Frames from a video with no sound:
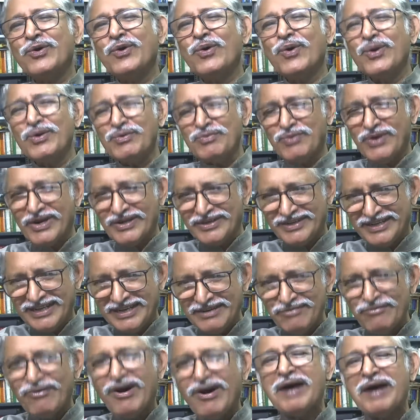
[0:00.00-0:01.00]
cold water
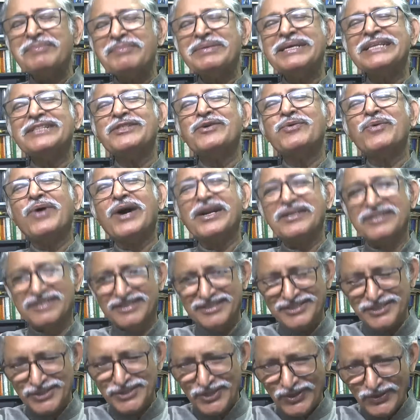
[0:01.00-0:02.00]
and warming the
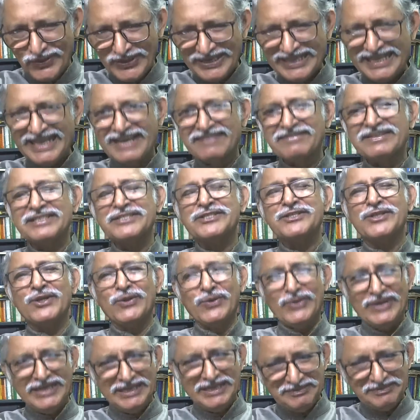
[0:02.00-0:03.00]
water slowly, ever
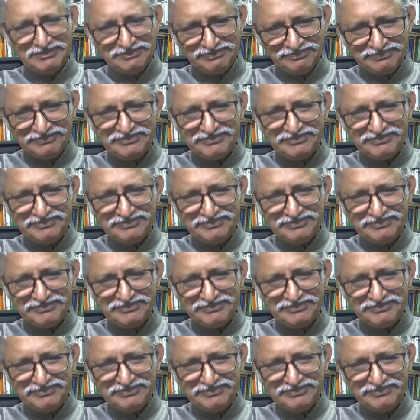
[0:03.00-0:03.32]
slowly.